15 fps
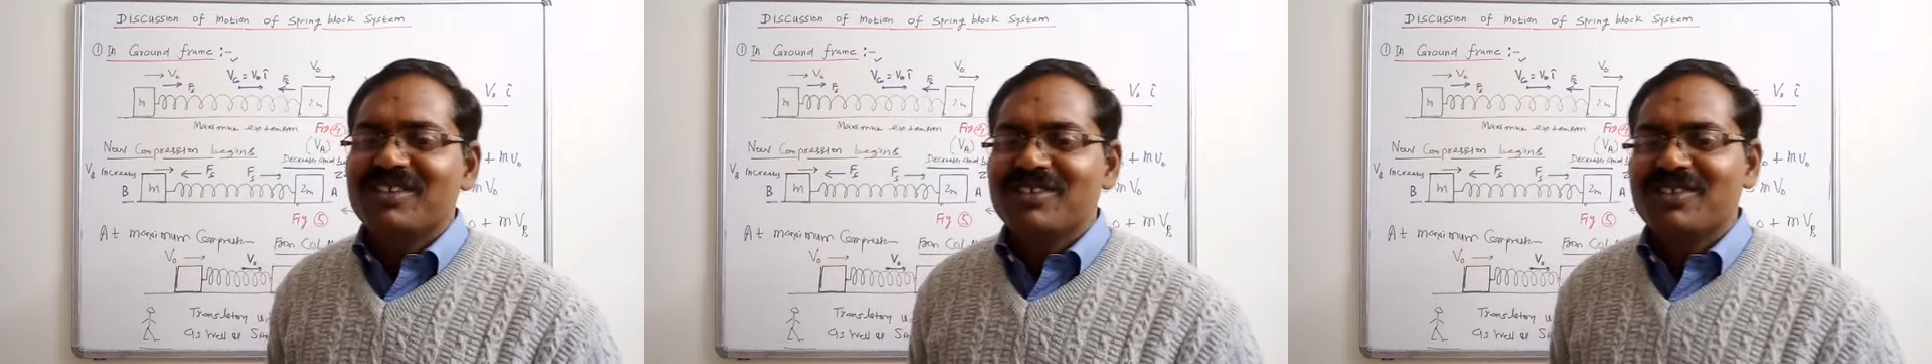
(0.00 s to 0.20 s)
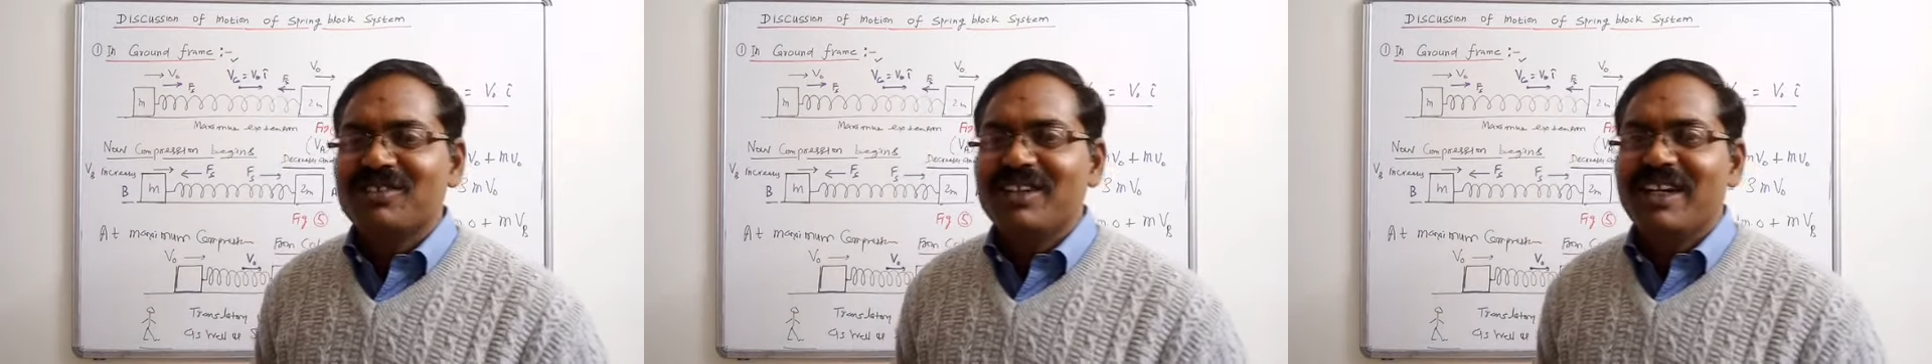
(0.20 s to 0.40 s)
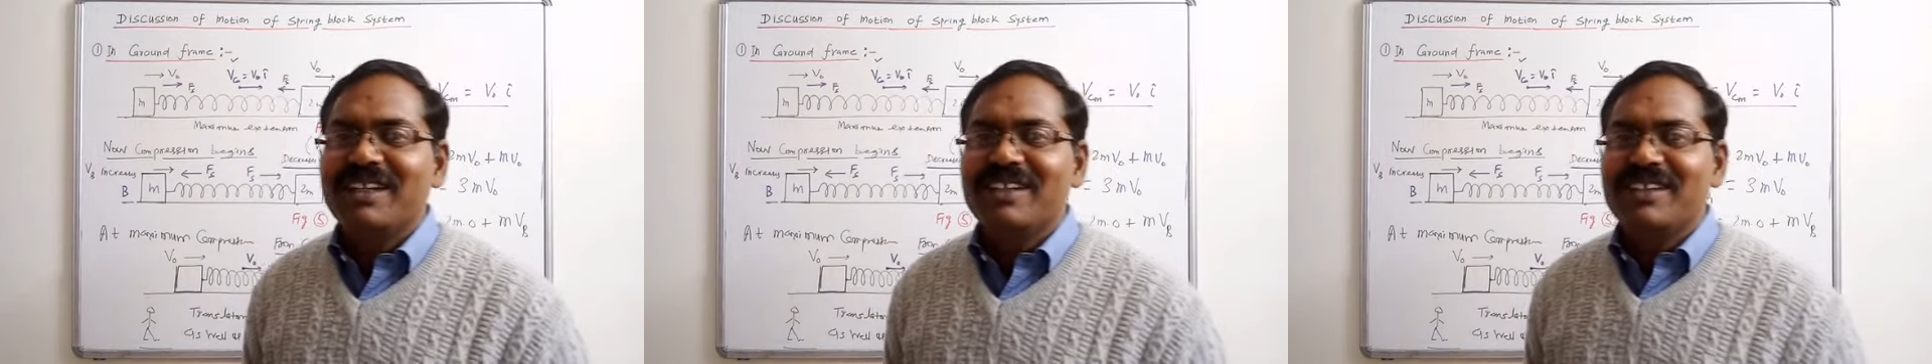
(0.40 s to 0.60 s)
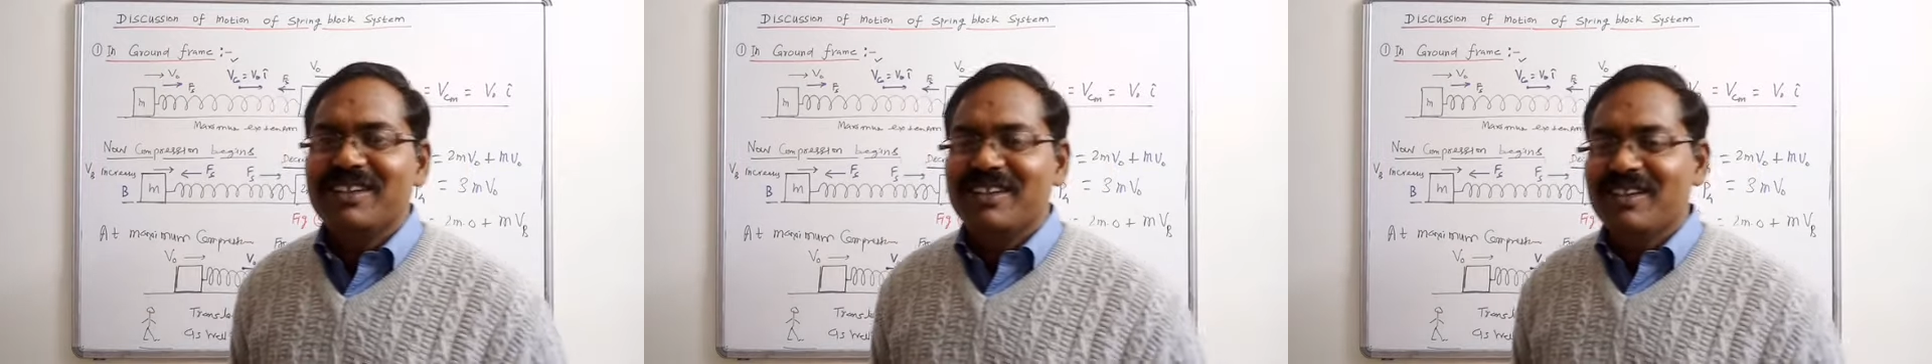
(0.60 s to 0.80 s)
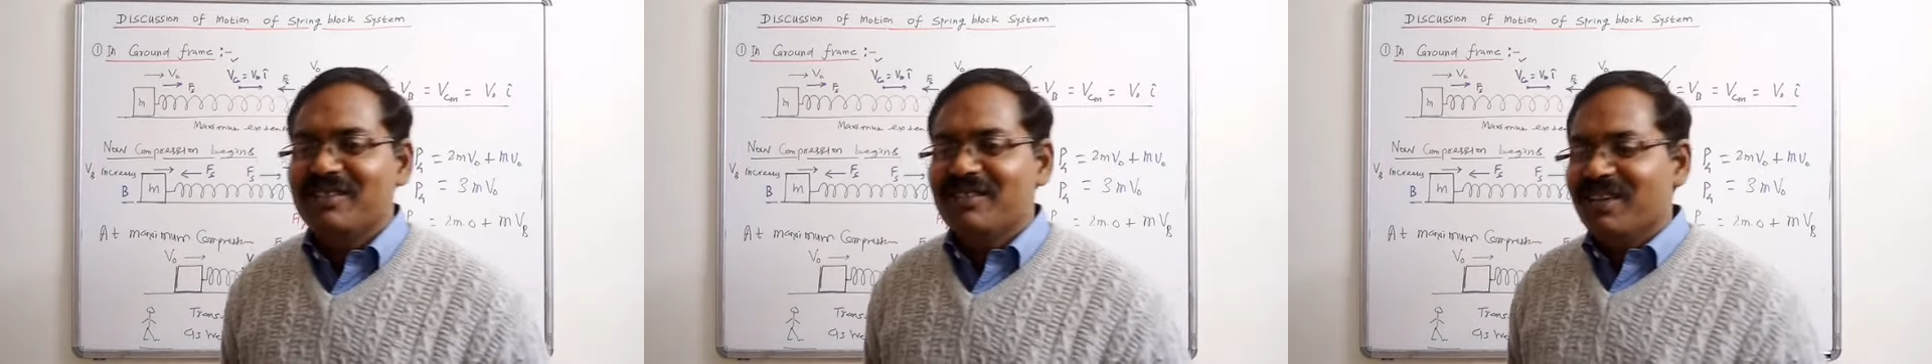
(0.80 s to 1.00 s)
so that
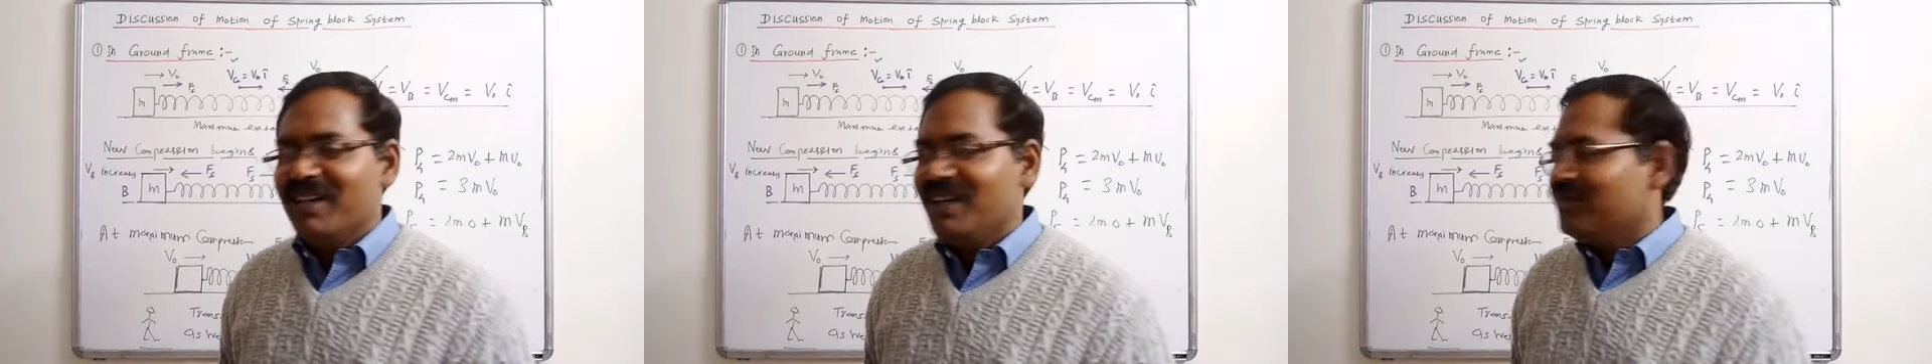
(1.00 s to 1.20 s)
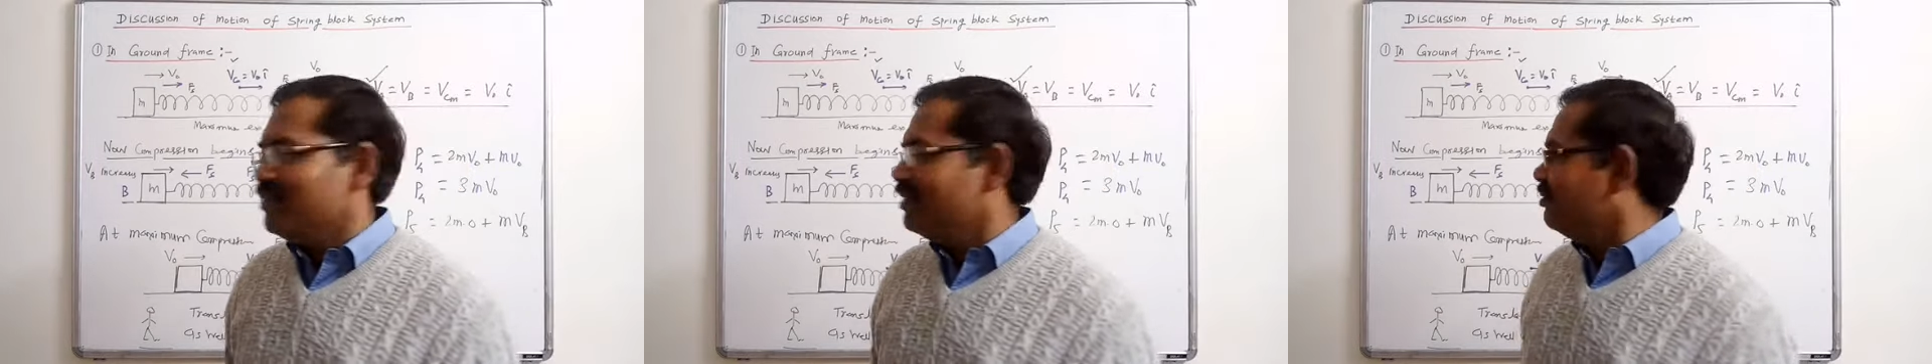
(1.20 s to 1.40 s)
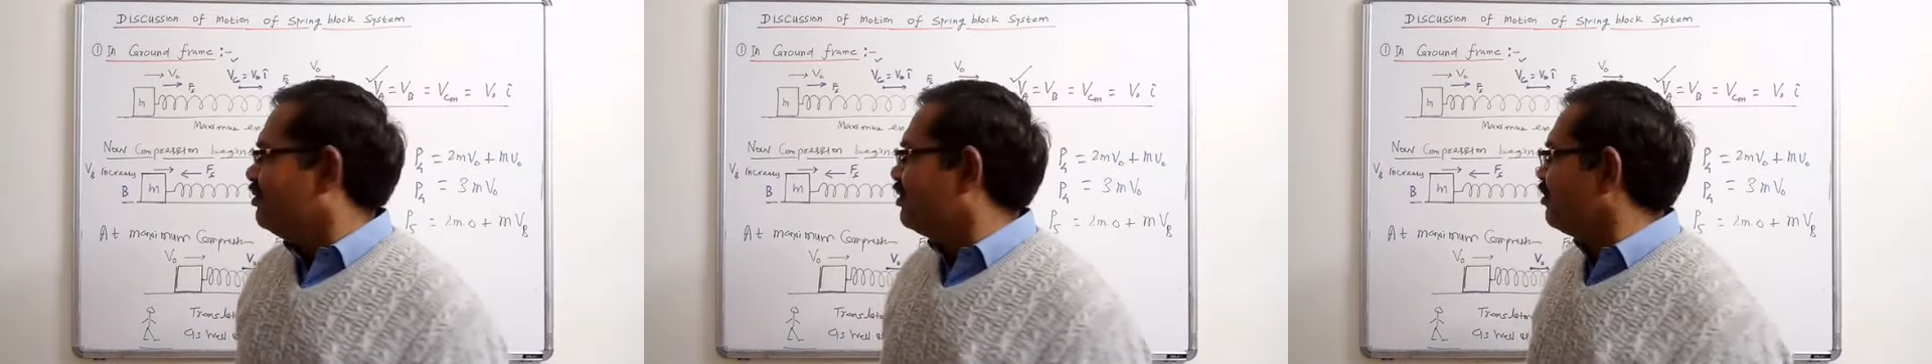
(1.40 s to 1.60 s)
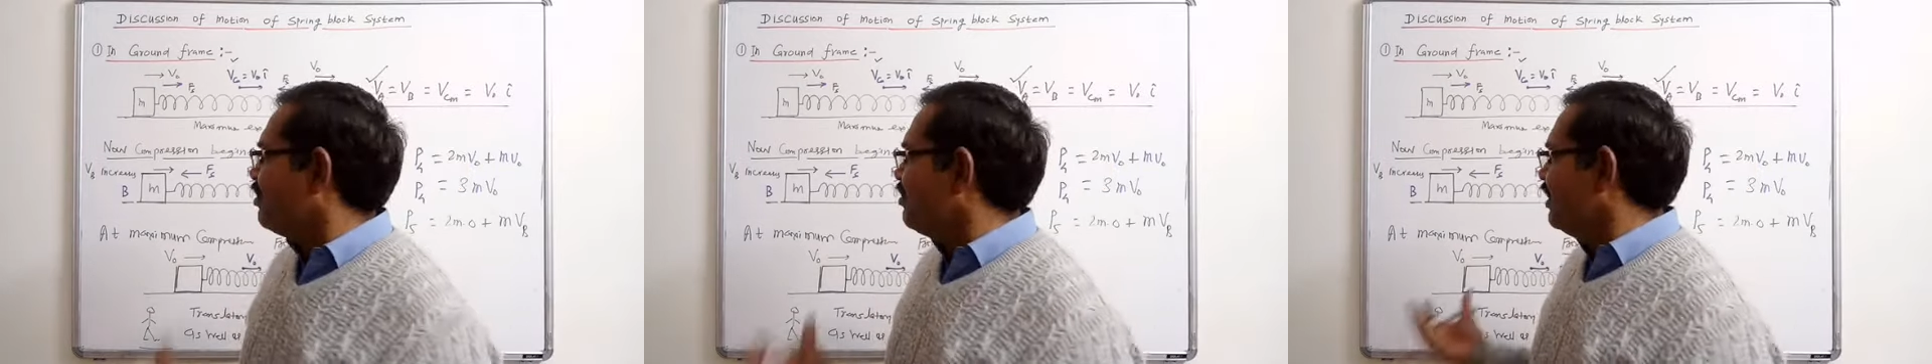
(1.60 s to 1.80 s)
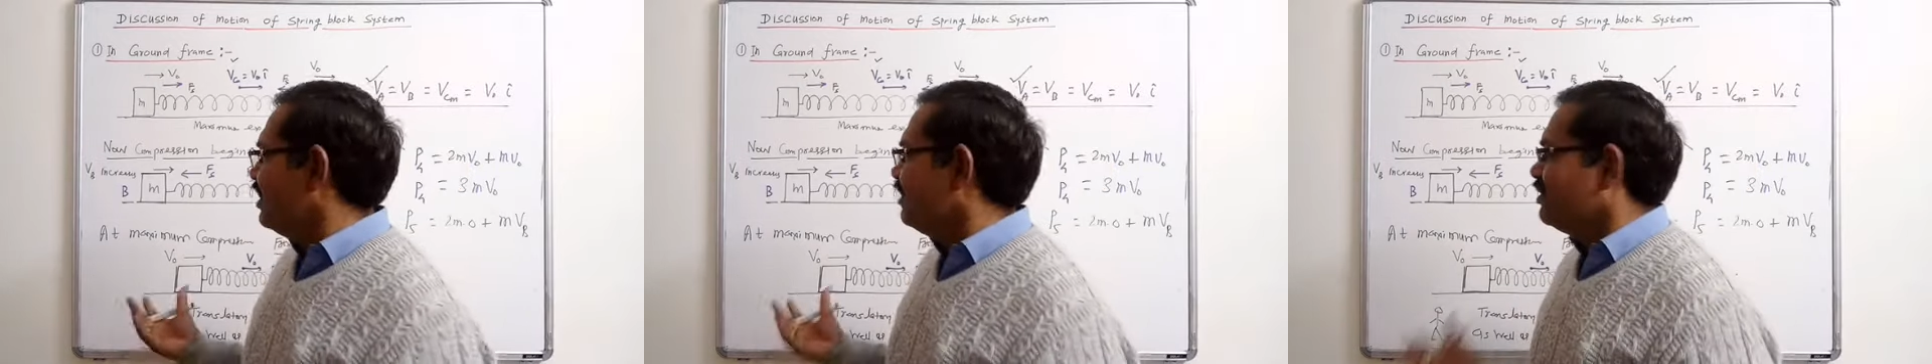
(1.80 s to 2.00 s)
it would be
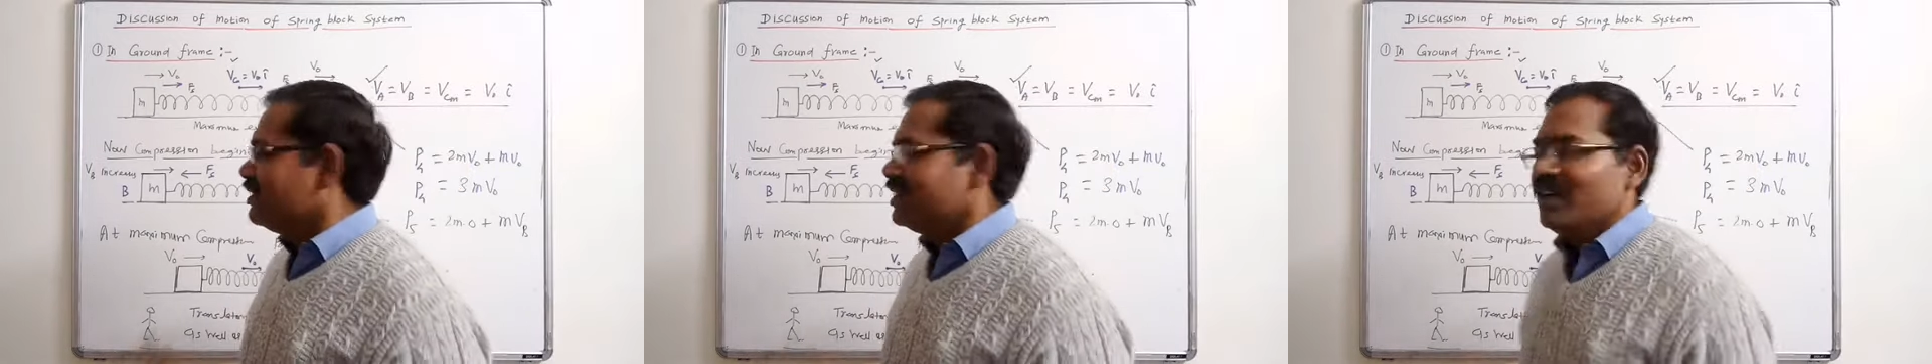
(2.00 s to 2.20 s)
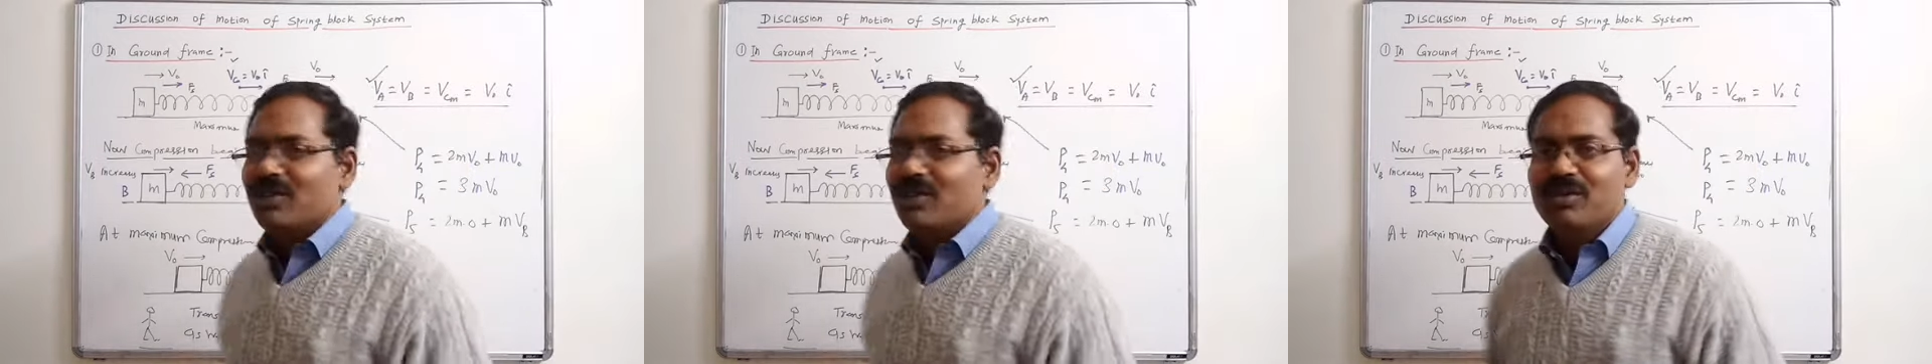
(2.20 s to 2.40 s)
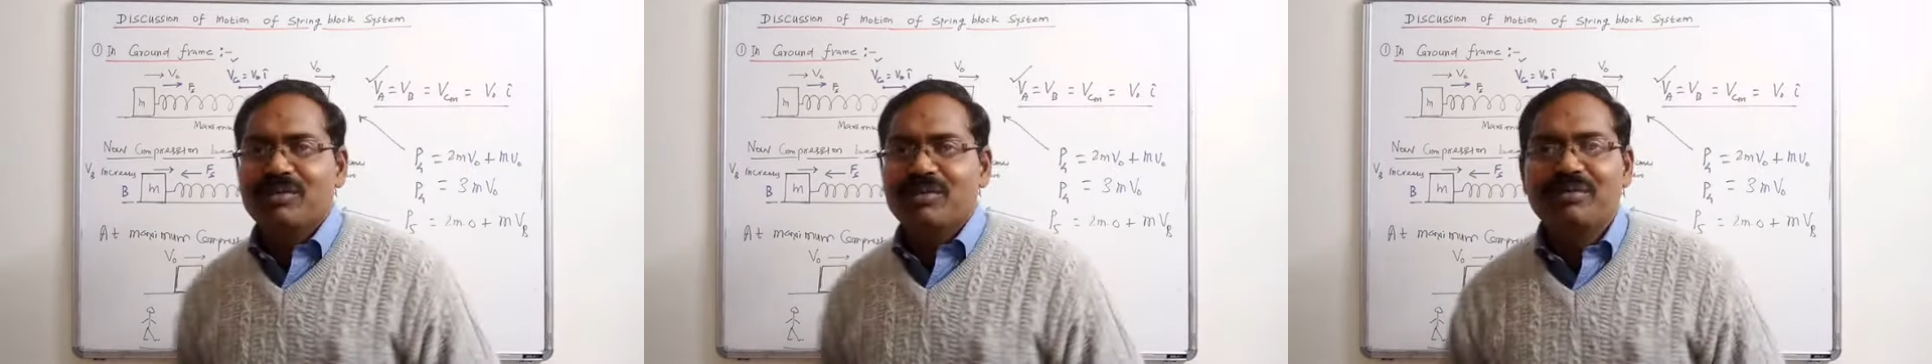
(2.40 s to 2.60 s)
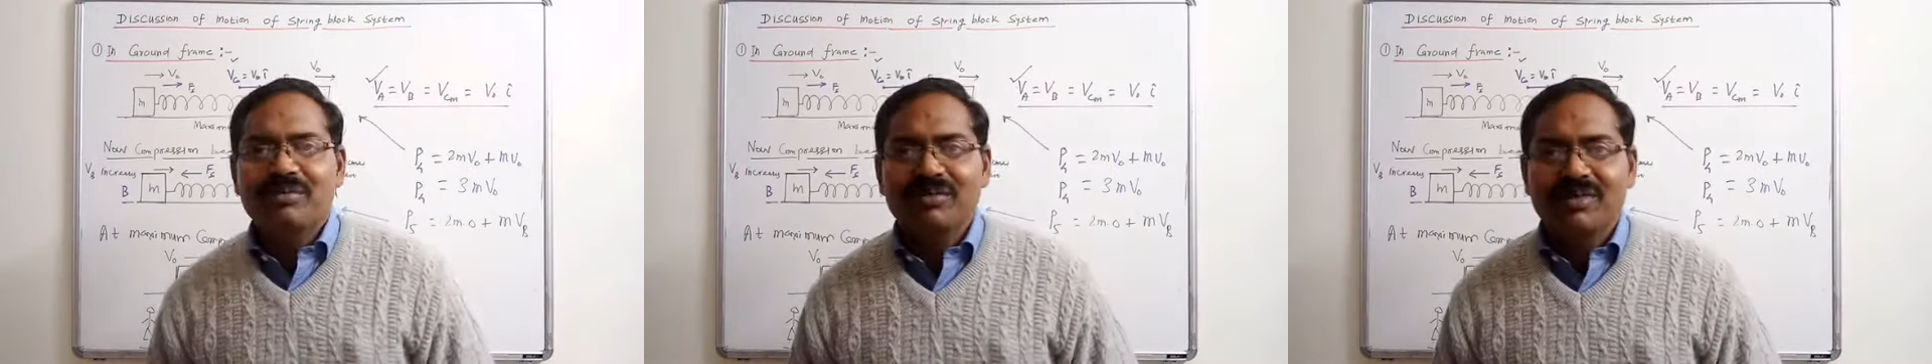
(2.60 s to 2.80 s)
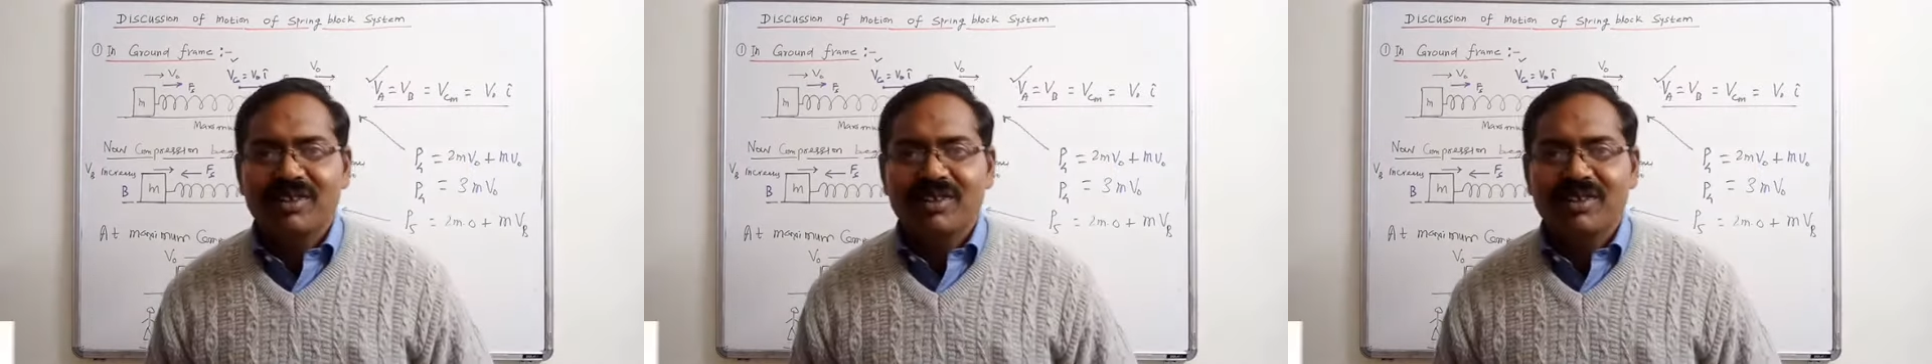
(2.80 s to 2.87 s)
beneficial to